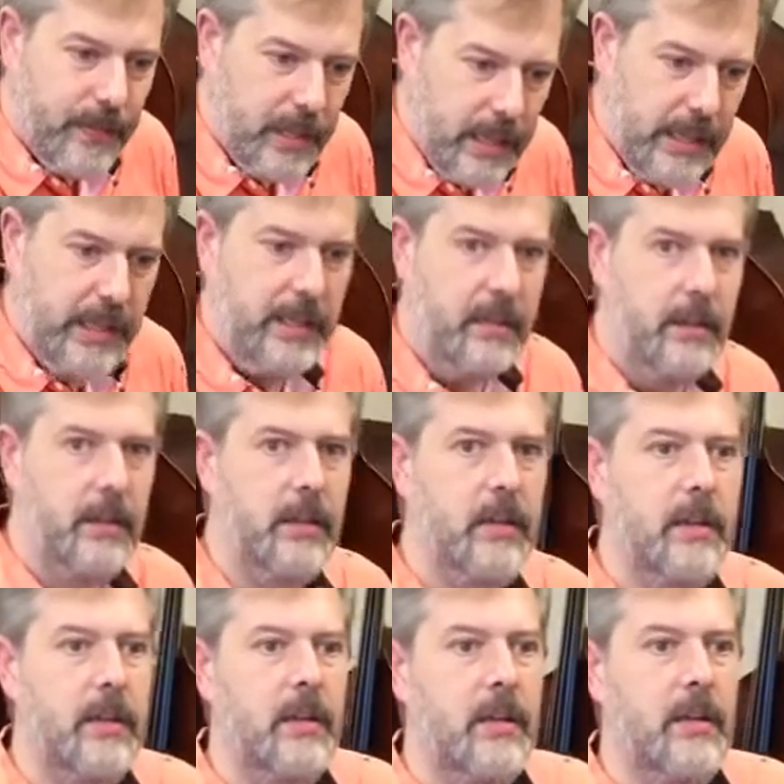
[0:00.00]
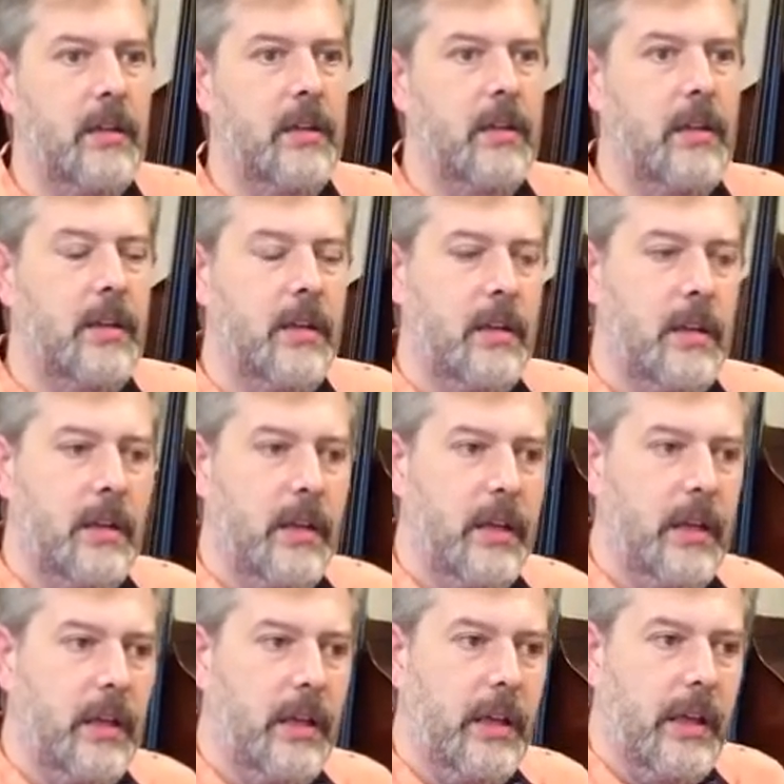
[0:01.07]
in
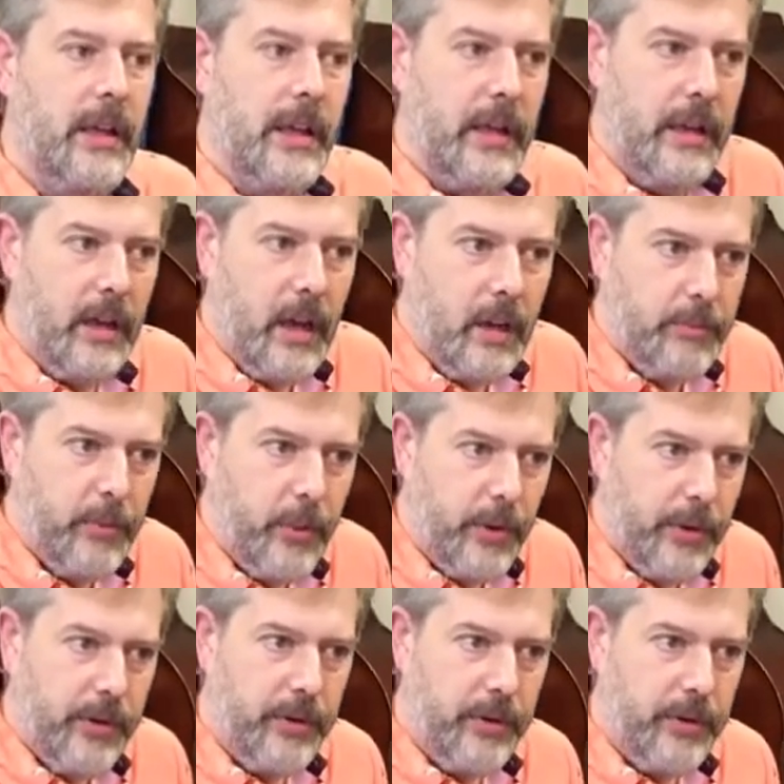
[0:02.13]
and upward